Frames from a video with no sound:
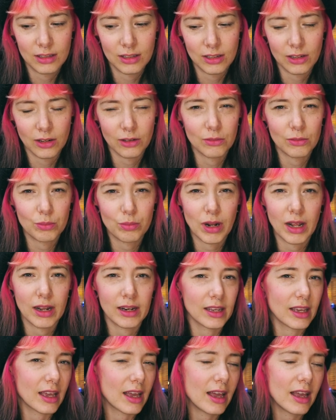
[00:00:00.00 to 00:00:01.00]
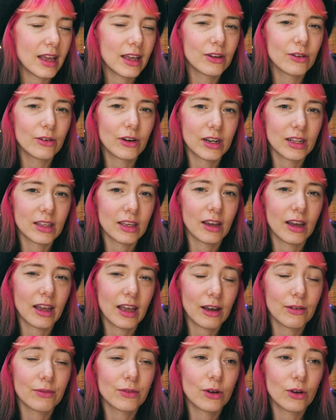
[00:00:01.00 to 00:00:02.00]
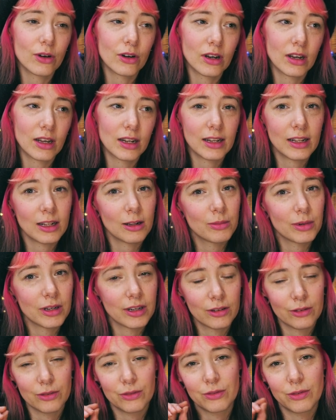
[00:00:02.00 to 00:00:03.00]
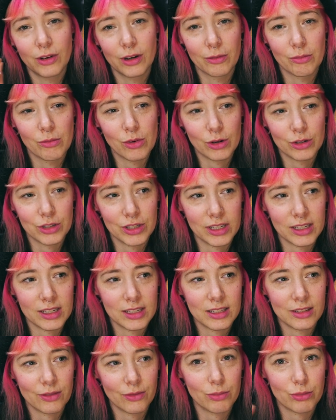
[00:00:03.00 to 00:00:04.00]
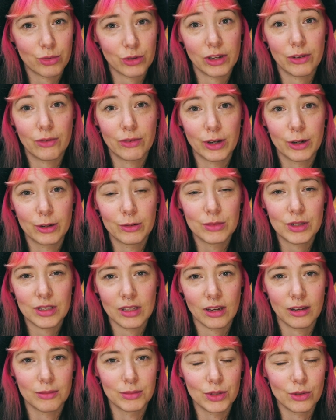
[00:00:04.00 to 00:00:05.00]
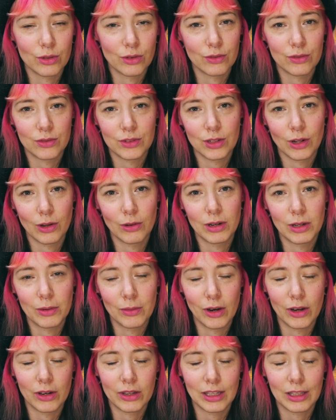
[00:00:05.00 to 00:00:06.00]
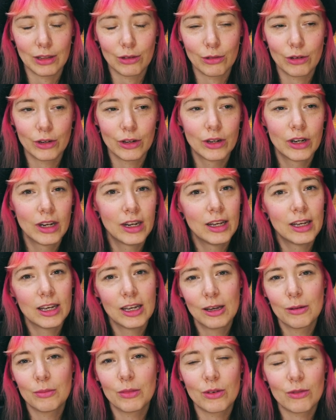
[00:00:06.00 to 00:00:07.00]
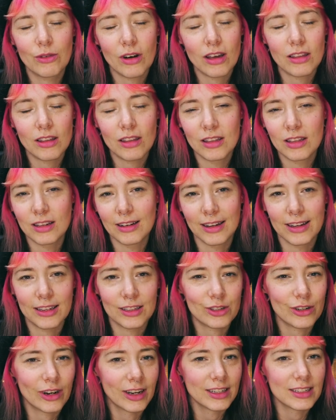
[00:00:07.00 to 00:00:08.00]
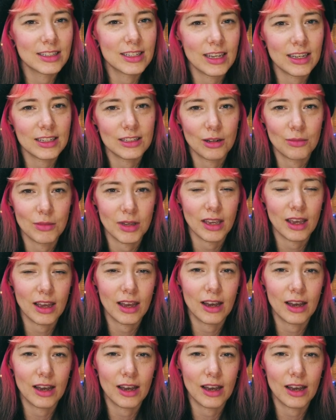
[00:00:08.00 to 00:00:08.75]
you know, planning ahead or anything, I have got a little bit of fun projects pre-filmed that I'm sort of slowly working through. But rather than like trying to get something